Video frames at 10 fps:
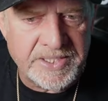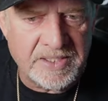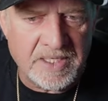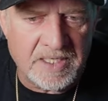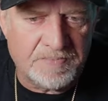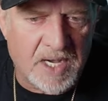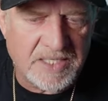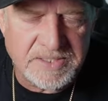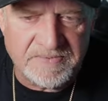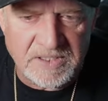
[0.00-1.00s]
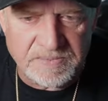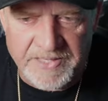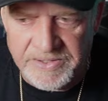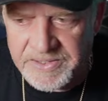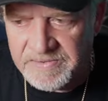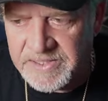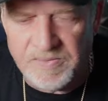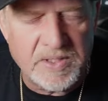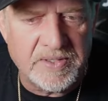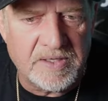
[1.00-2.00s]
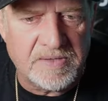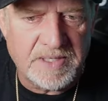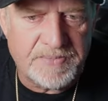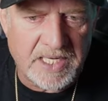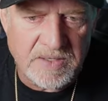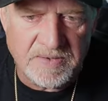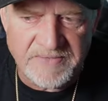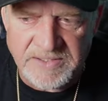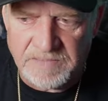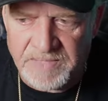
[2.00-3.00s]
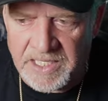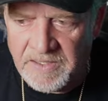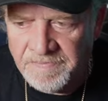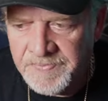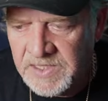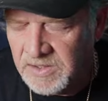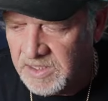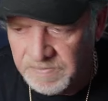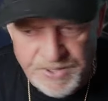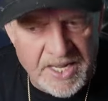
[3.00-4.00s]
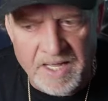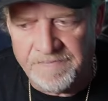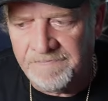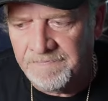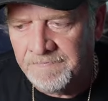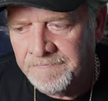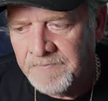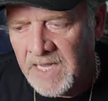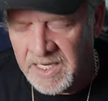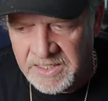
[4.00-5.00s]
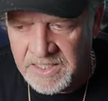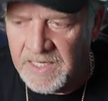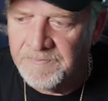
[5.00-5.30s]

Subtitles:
on a box of explosives and we were coming to pay you a visit, buddy. You need to pay up. And he did.